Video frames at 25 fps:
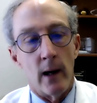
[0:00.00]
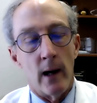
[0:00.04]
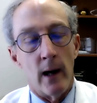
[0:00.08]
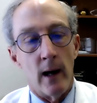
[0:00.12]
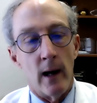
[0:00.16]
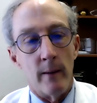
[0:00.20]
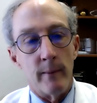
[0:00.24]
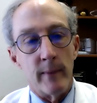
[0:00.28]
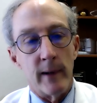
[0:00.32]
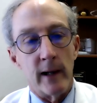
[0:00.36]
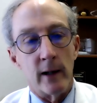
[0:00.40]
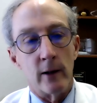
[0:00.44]

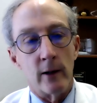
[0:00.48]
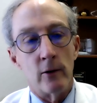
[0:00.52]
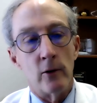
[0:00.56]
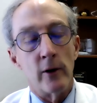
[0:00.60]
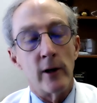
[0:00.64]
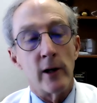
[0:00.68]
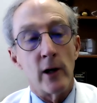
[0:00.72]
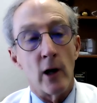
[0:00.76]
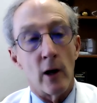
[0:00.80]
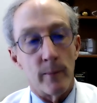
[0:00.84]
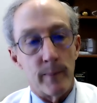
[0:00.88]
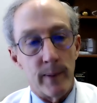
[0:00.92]
um,
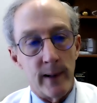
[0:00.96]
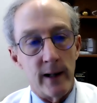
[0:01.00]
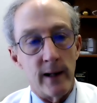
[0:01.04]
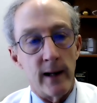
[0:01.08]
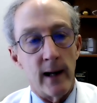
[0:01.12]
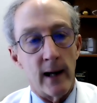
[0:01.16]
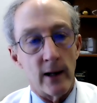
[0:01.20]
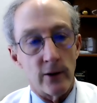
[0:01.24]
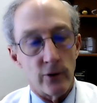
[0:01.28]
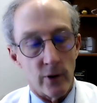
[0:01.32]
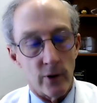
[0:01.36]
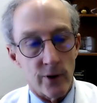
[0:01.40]
including our
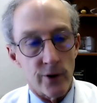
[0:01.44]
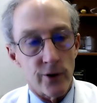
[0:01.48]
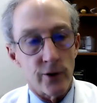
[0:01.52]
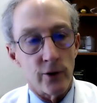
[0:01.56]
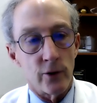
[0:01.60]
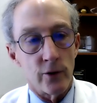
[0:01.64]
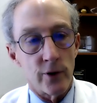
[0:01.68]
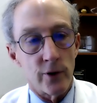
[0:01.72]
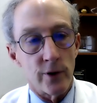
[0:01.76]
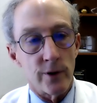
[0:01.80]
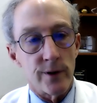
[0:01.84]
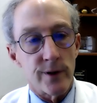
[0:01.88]
pediatric
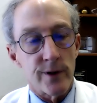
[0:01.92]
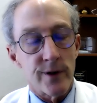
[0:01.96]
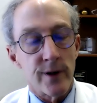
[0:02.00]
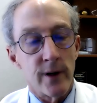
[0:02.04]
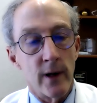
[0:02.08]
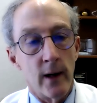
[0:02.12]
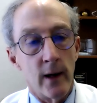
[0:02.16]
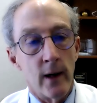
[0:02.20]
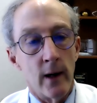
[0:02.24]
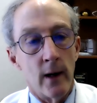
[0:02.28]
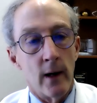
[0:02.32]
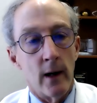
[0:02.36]
surgeons,
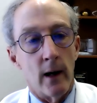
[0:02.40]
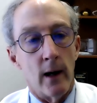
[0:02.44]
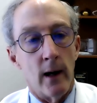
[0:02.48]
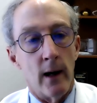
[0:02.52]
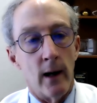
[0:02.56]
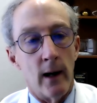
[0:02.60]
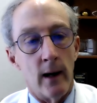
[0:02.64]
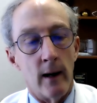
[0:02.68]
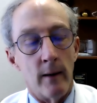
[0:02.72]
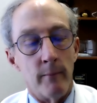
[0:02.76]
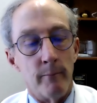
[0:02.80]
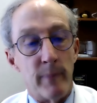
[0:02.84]

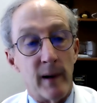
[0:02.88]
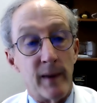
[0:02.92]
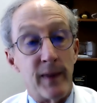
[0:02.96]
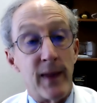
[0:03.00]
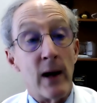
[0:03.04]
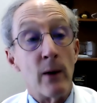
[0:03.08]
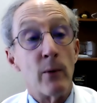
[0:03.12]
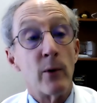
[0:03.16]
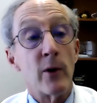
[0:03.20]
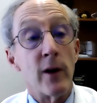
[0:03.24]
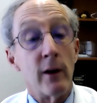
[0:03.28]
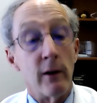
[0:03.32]
um, but
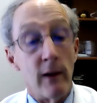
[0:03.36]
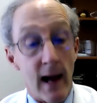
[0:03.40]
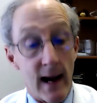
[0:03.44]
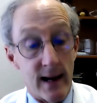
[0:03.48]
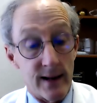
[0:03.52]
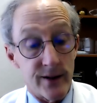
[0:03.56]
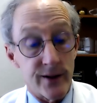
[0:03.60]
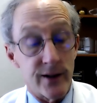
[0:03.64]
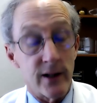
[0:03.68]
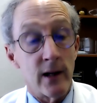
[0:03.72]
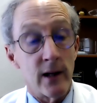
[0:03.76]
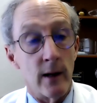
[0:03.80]
they were the
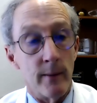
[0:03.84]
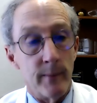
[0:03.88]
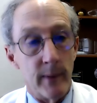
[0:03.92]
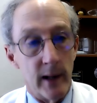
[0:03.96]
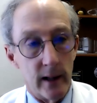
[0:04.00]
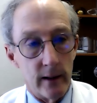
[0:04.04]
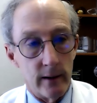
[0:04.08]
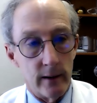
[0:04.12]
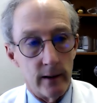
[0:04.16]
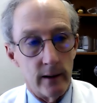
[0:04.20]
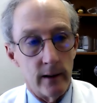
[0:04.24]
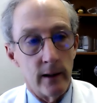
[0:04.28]
last to come
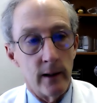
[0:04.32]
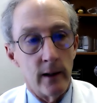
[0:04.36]
in.